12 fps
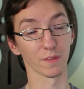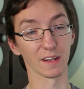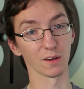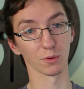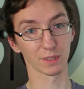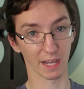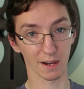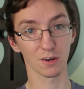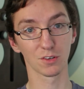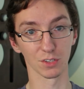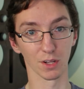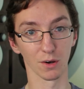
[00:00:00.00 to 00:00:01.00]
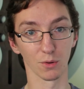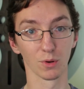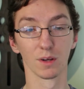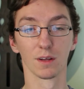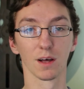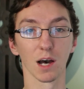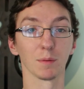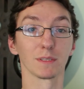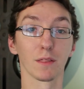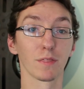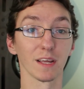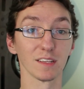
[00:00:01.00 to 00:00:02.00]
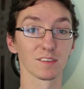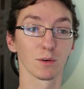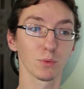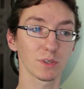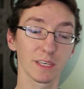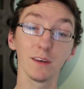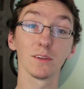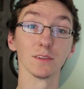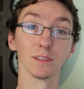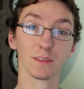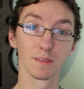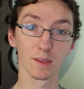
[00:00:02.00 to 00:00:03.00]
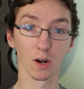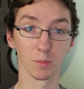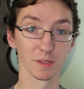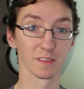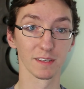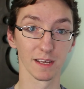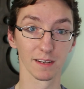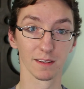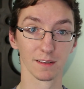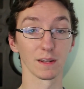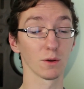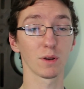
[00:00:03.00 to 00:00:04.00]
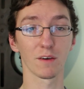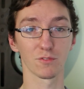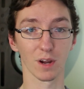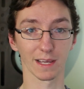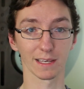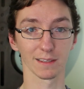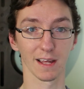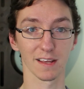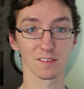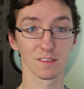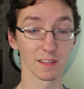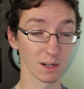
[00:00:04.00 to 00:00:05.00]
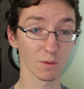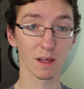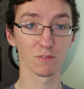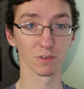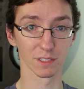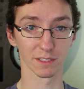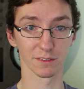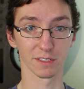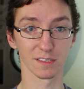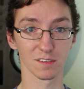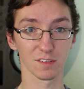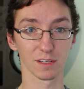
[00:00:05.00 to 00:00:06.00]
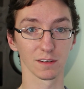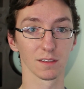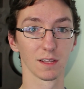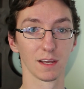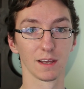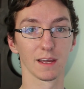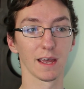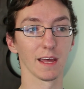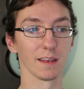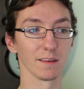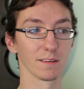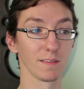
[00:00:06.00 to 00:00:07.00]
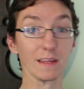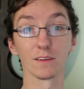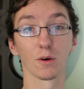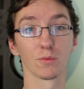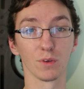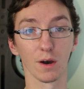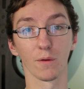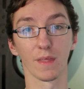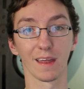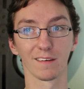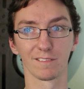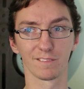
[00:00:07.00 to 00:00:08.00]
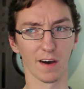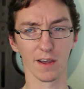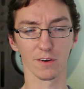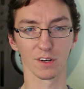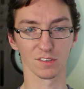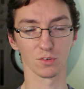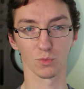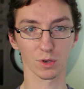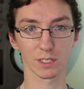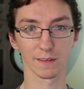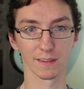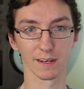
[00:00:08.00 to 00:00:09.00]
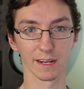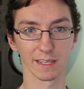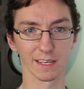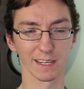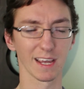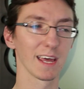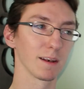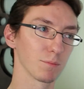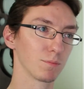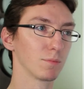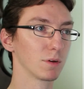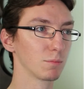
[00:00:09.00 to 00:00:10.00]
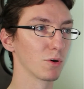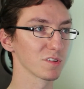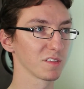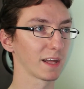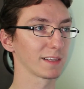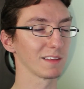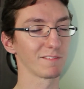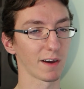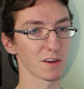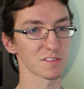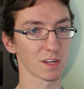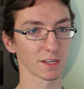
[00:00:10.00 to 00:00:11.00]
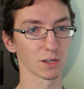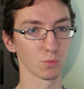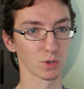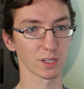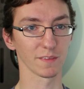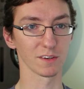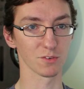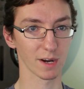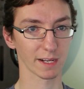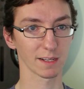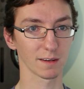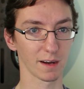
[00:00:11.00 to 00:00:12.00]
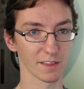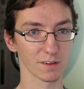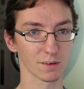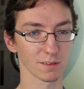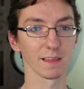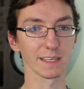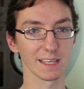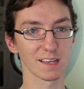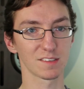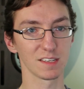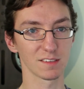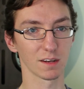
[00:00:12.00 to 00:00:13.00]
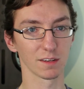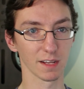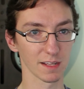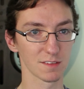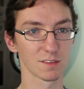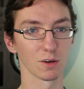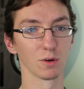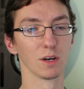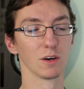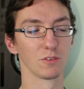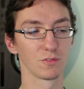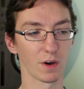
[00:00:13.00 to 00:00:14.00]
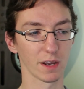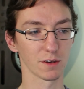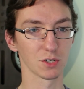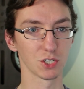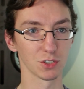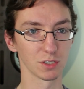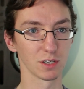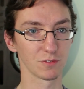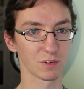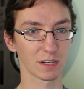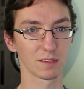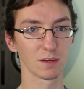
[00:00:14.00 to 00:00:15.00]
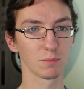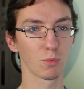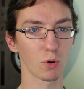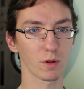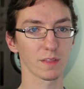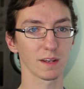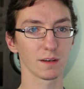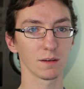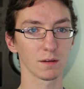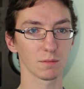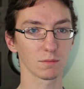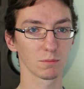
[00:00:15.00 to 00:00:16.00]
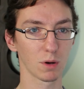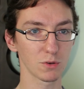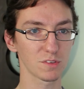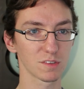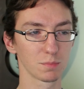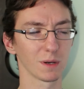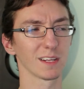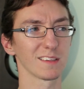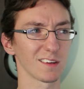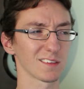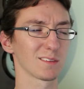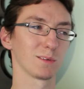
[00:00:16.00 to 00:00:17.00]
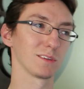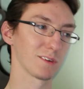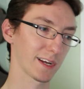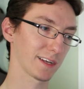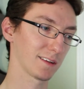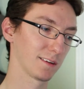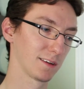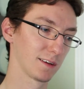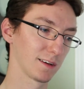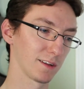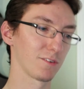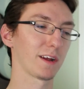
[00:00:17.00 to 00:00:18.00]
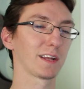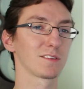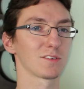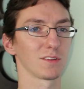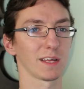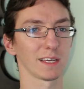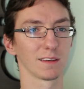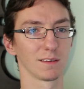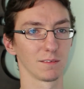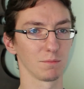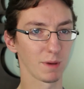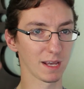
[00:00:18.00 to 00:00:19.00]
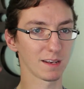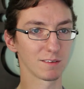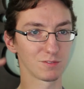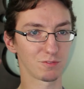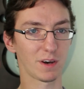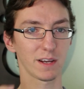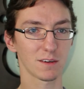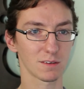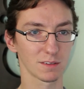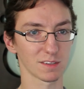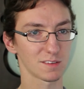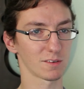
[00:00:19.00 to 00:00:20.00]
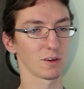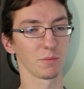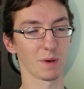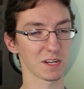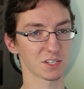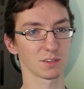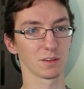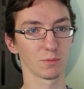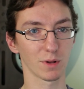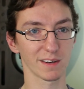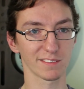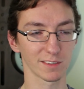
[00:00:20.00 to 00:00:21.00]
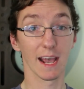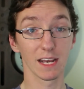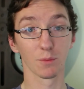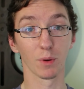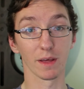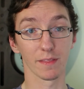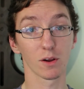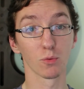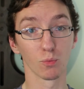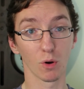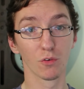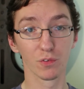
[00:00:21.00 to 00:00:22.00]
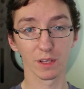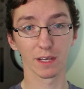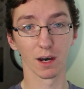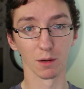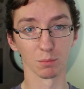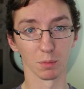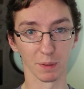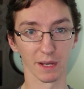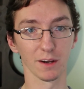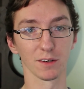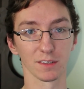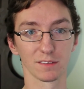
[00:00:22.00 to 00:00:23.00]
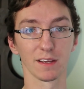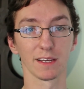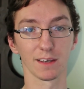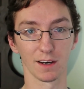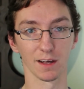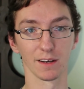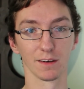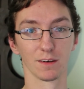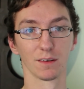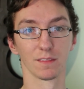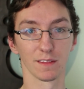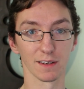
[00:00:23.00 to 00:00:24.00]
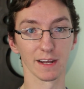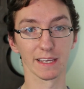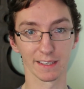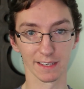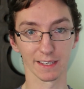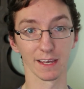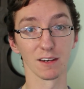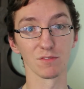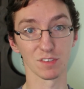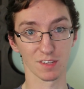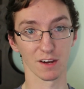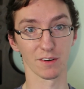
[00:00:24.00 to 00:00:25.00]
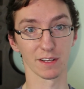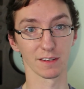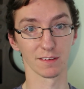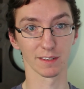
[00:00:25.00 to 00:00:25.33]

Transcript: they don't care to know, about the things that will kill the Army of the Dead. They don't have dragon glass, they don't have Valyrian steel, and they don't know that fire doesn't work on the Night King. And most likely fire's not going to work on the dragon either. Like, yes, he's undead, so fire should affect him more than most, but he's also a dragon, and dragons are like made of fire because they're all magical and whatever. Anyway, they're woefully unprepared to take on the Night King and Viserion